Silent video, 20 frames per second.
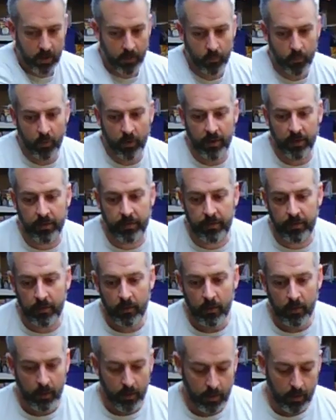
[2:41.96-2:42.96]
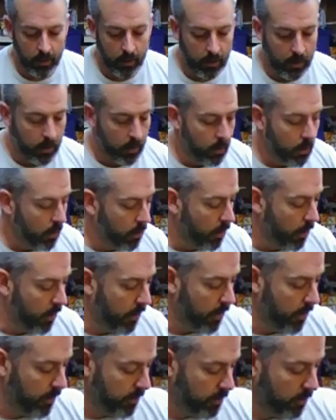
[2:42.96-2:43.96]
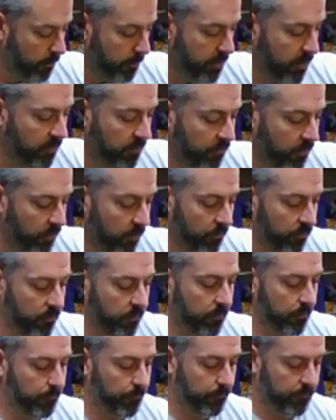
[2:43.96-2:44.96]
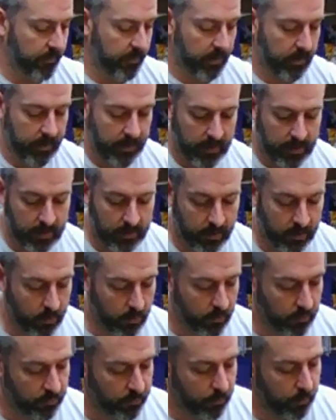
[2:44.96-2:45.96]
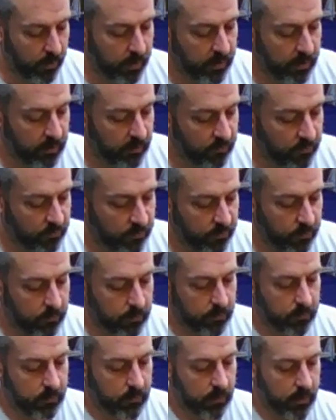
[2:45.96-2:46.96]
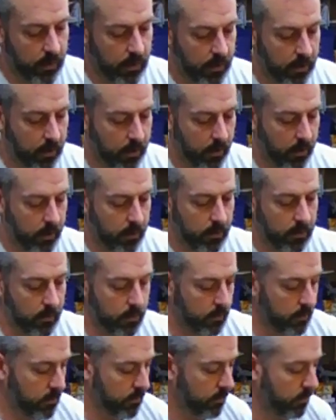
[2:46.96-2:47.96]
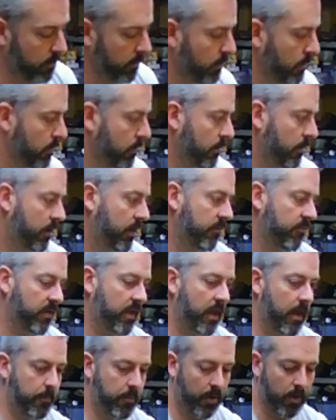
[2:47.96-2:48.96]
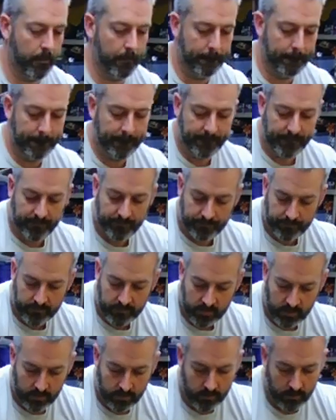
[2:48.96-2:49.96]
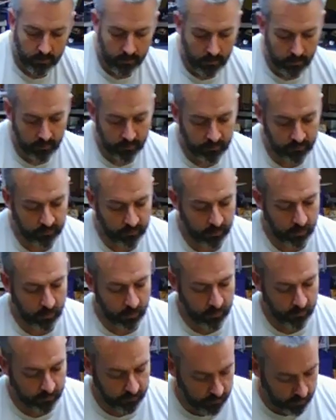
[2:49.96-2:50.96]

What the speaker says: with your pistons, and those rings have a gap in them. So for